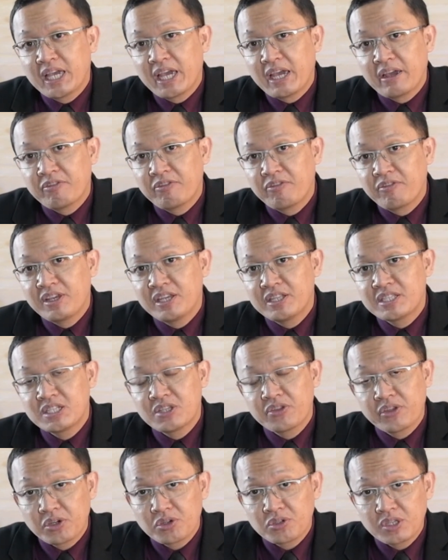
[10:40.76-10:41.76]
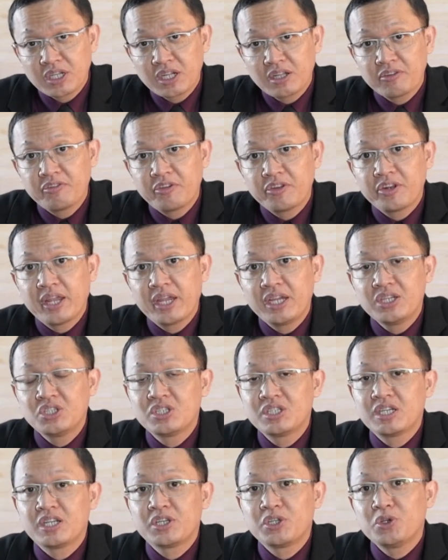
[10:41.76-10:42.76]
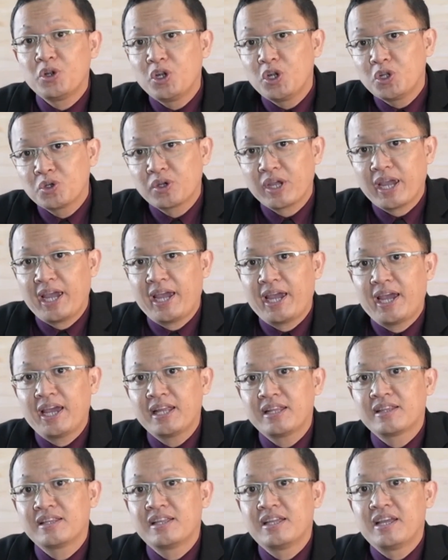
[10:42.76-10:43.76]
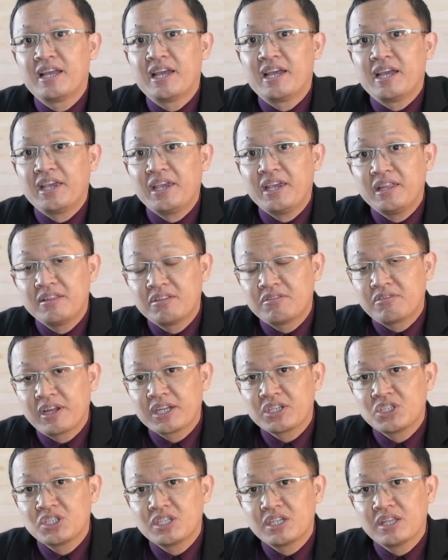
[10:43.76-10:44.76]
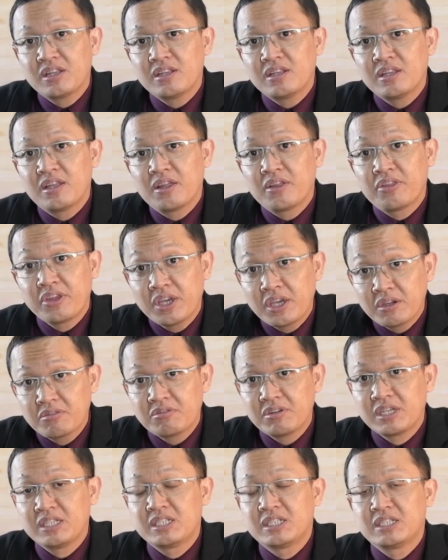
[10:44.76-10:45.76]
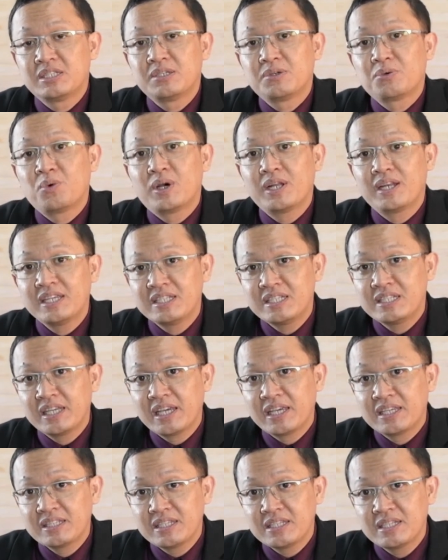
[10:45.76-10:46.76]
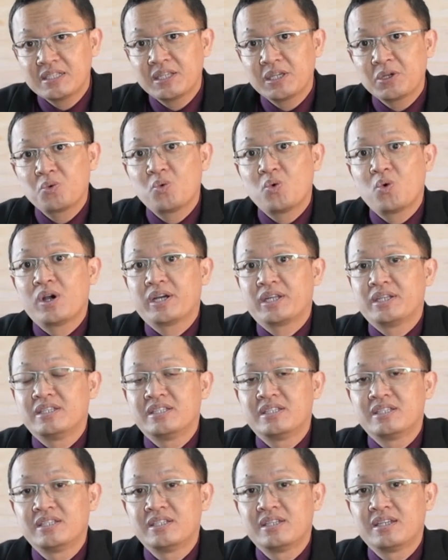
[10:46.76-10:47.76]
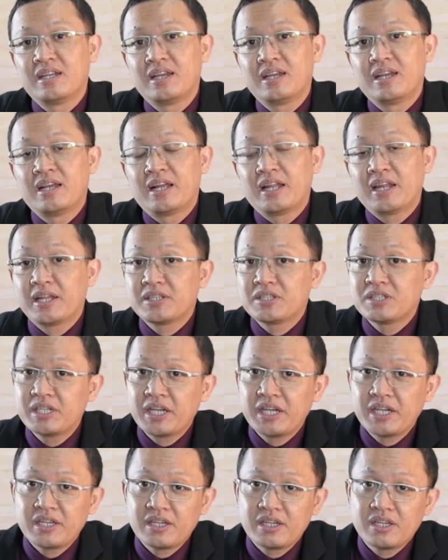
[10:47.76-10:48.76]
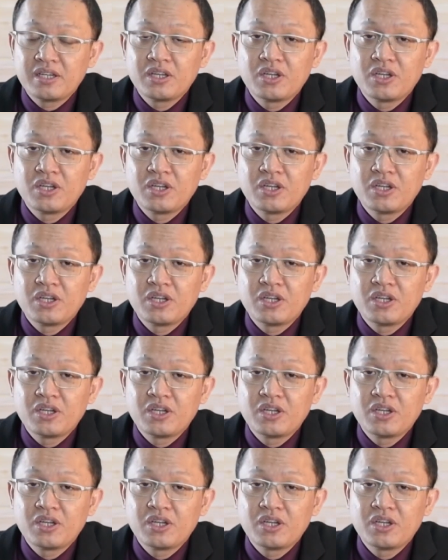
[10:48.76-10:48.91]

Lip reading: have its theoretical foundation. You look at interaction theories. What is the existing ones? Let's say